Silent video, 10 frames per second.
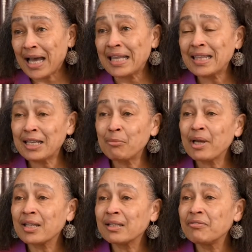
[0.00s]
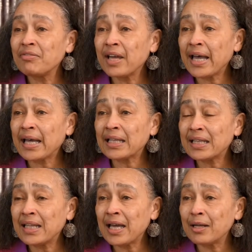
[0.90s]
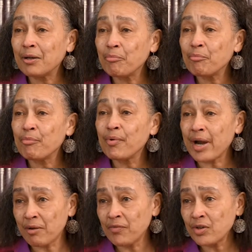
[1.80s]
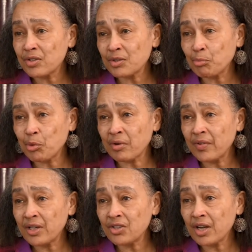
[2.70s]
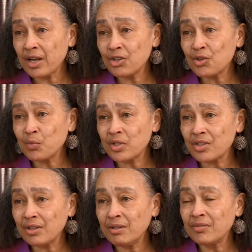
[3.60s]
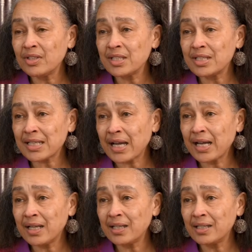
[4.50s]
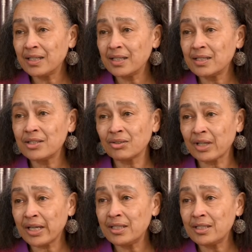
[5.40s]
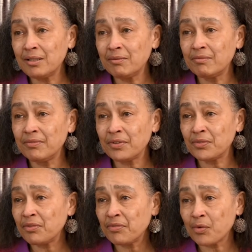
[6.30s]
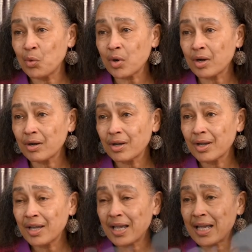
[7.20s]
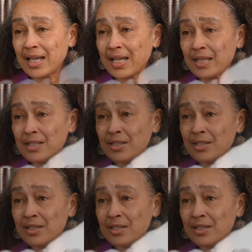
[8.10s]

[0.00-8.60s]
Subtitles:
I think about the fact that Brown versus Board of Education wasn't even decided until 1954. And